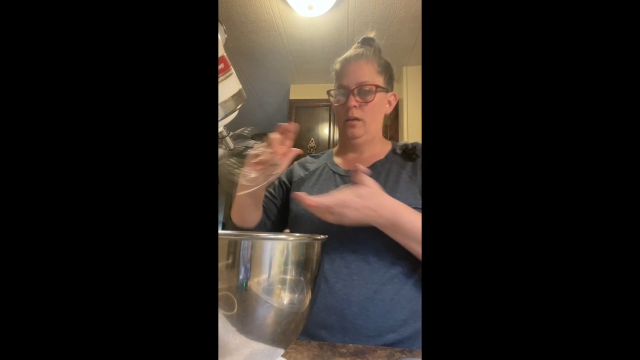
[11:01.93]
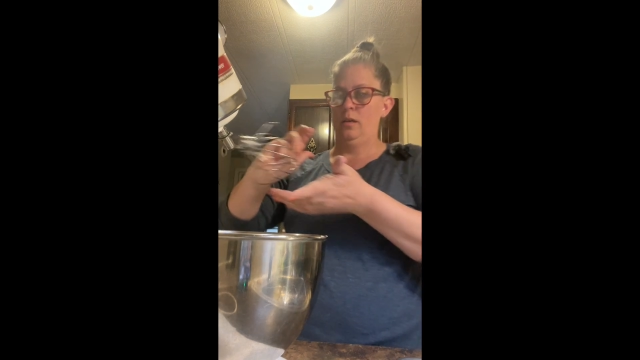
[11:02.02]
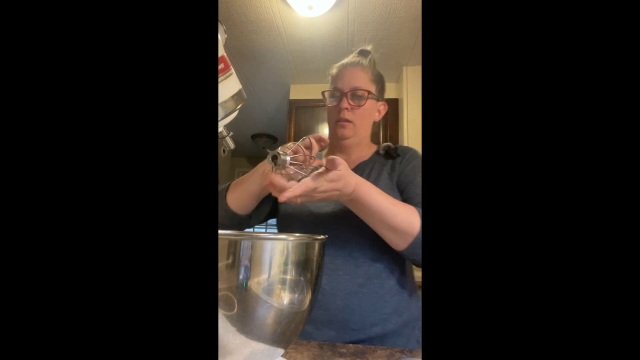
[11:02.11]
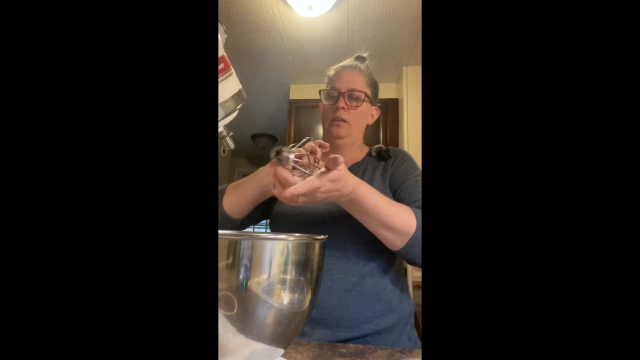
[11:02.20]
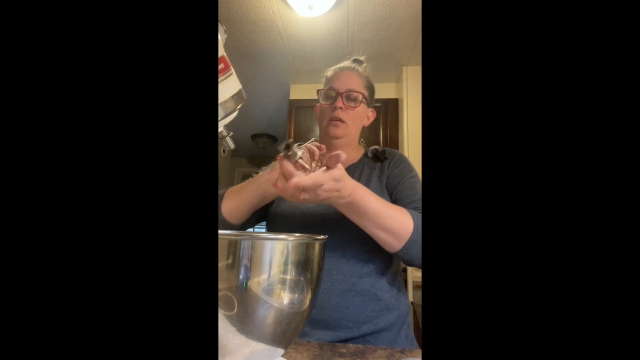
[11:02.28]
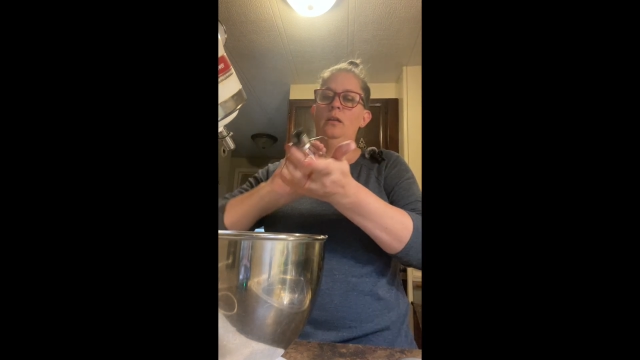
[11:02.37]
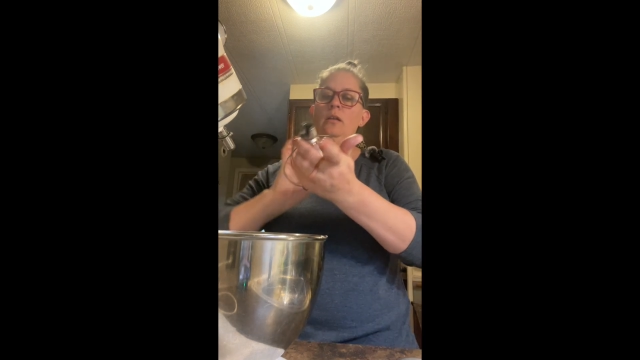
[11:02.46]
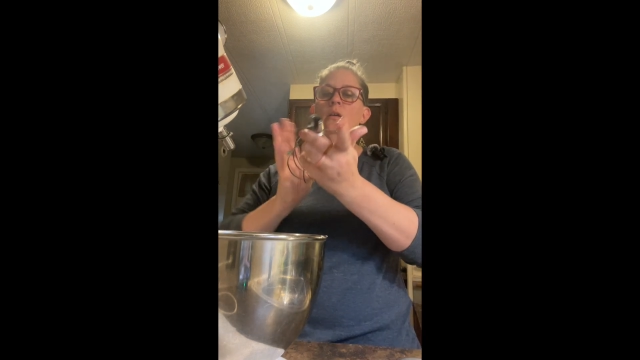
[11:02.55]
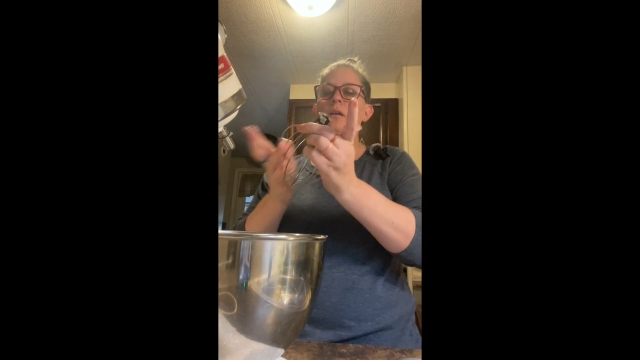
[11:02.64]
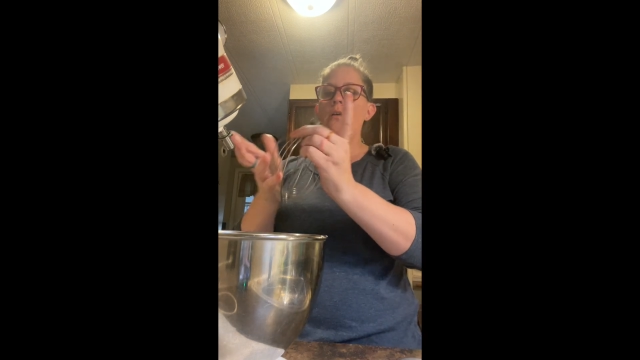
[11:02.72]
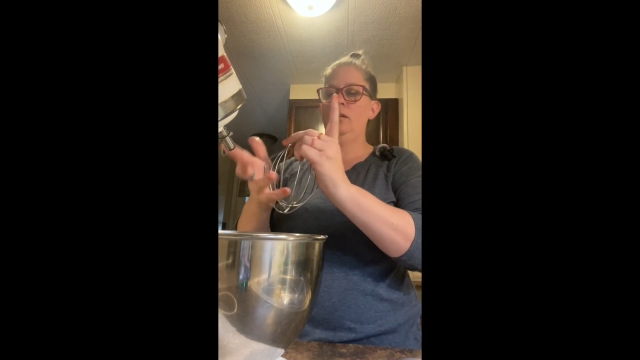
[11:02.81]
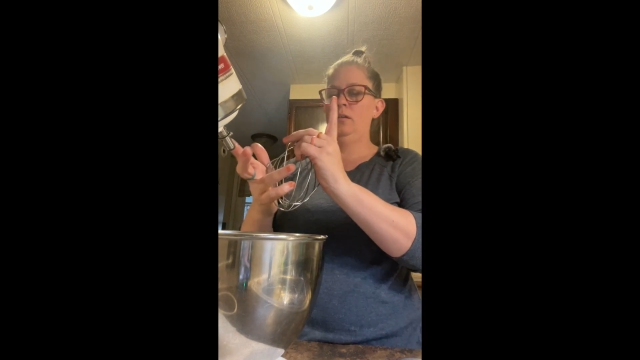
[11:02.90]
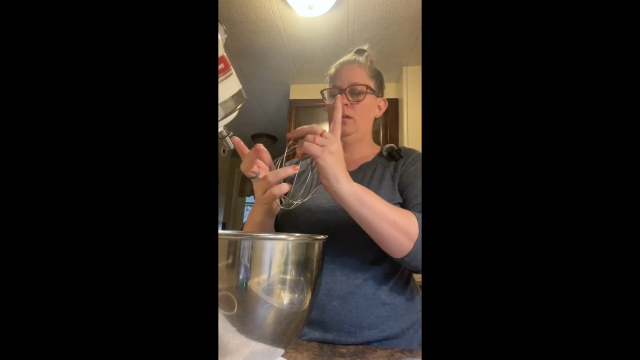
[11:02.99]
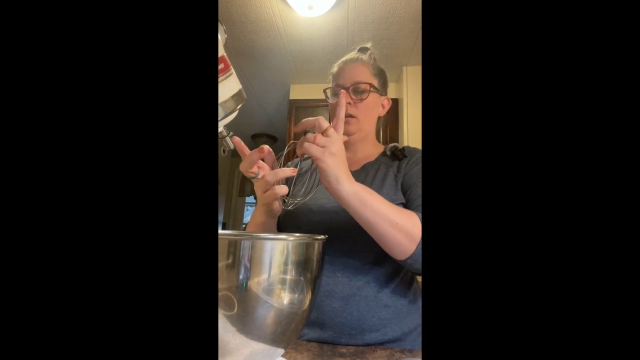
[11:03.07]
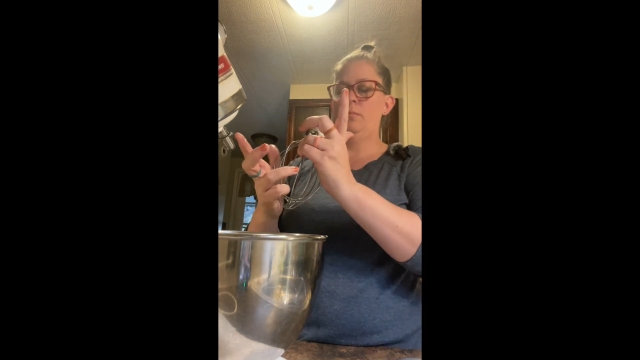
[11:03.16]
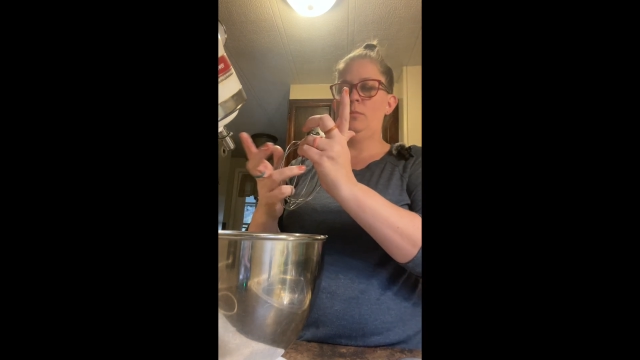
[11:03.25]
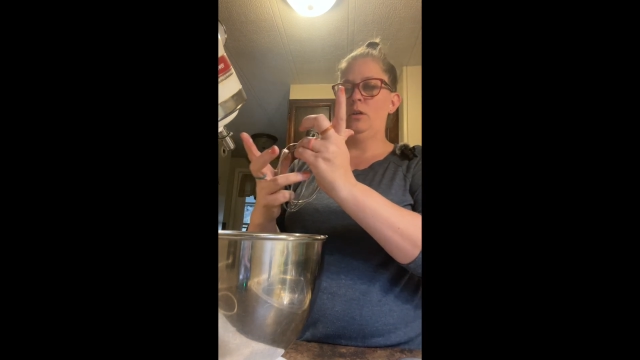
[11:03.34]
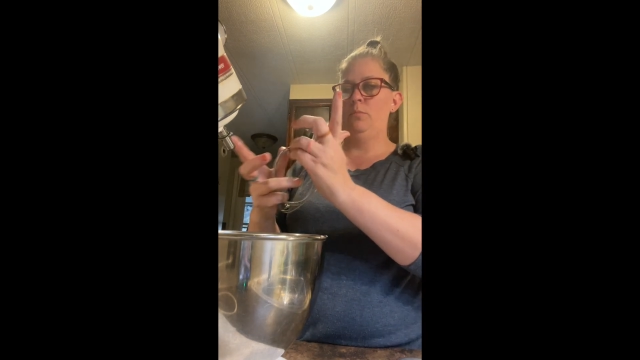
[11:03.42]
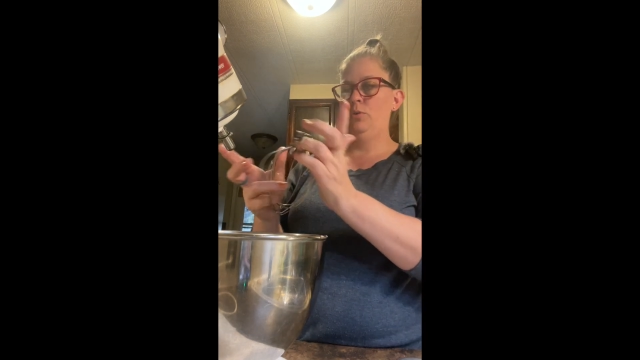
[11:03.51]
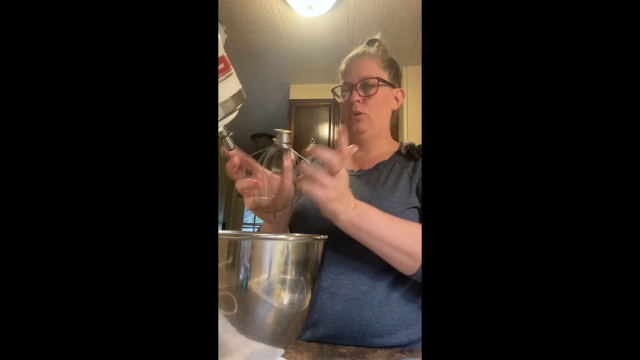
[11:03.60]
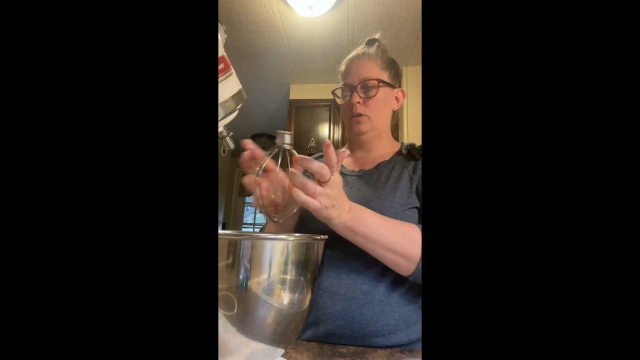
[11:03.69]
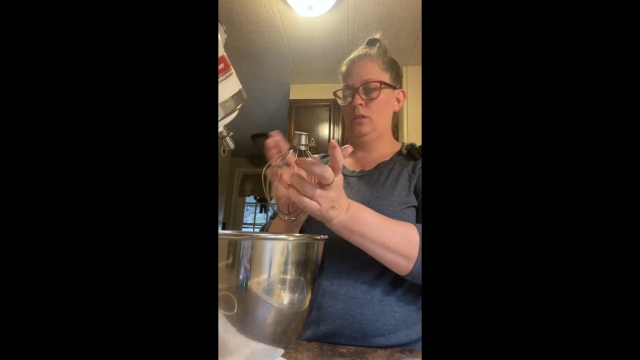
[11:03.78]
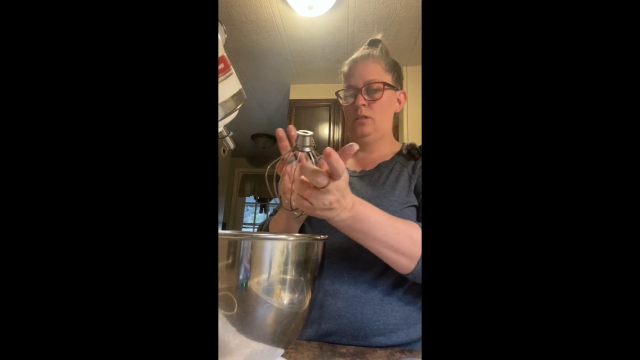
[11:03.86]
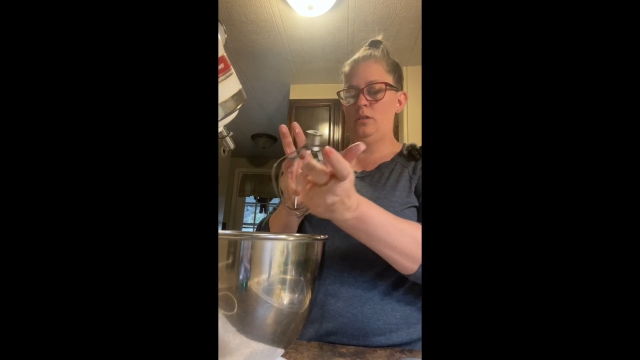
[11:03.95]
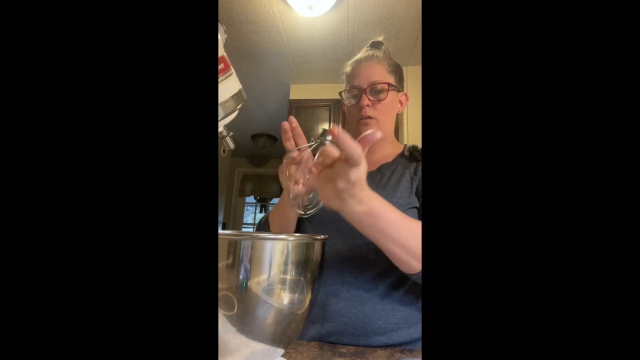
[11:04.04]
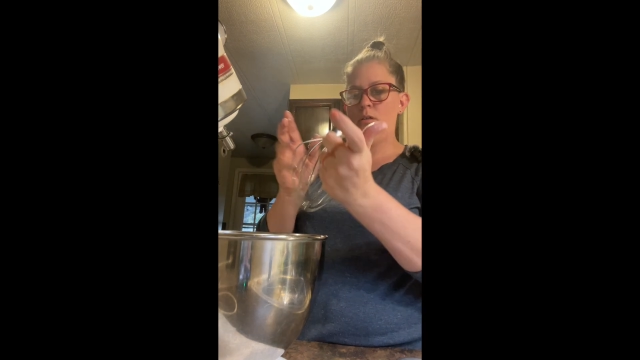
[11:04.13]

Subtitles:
And then I'm going to put